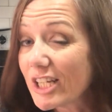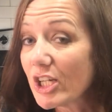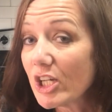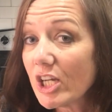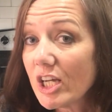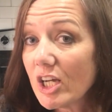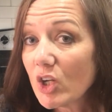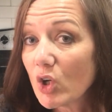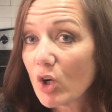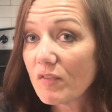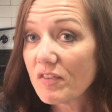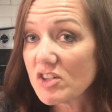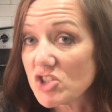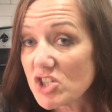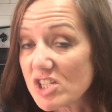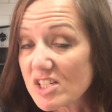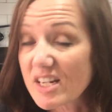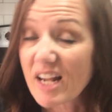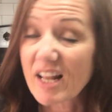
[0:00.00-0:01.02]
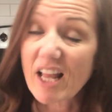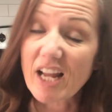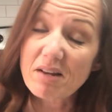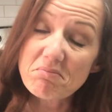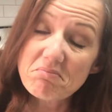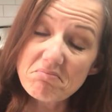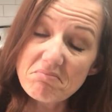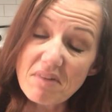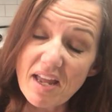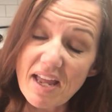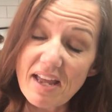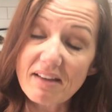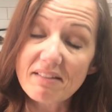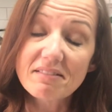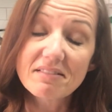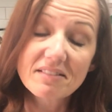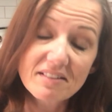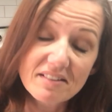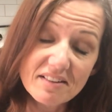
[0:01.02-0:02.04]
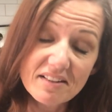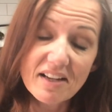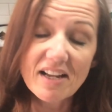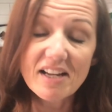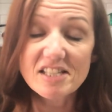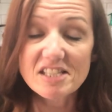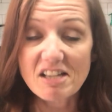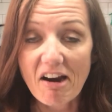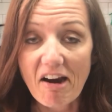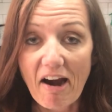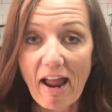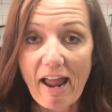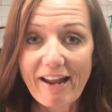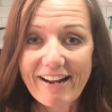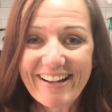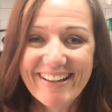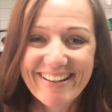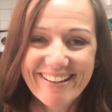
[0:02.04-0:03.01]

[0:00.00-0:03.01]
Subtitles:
good or if it's just kind of like, meh, it's all right.